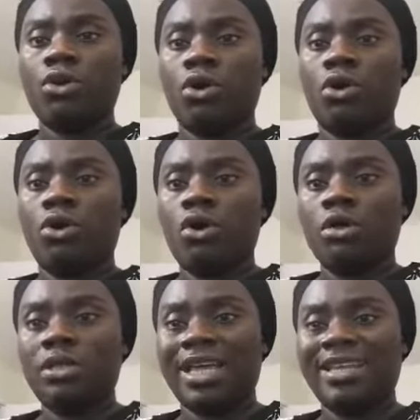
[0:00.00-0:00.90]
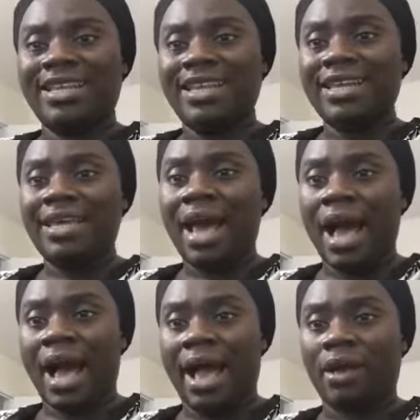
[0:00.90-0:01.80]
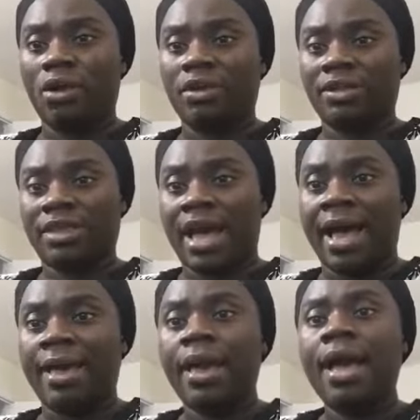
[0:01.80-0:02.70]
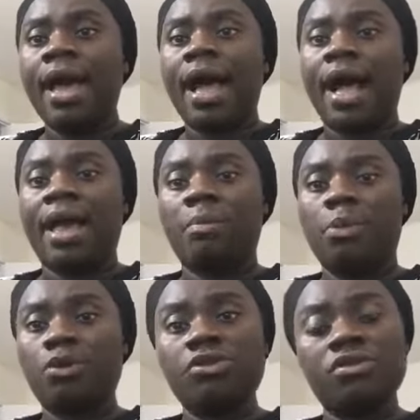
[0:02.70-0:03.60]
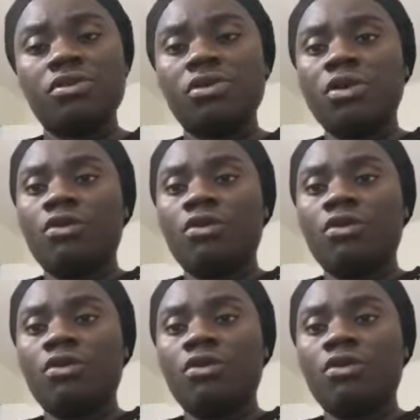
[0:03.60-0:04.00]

your knee high or the thigh high boots